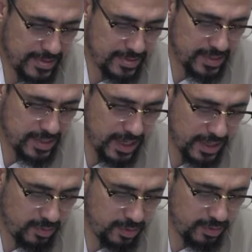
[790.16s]
The
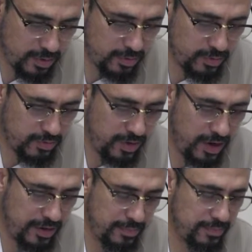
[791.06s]
second one were those who
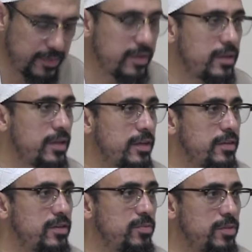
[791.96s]
fought him, like the
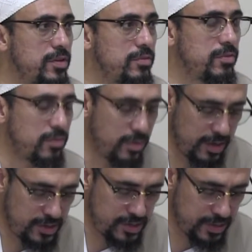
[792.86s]
disbelievers of
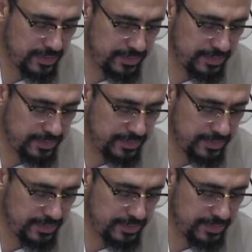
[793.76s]
Quraysh.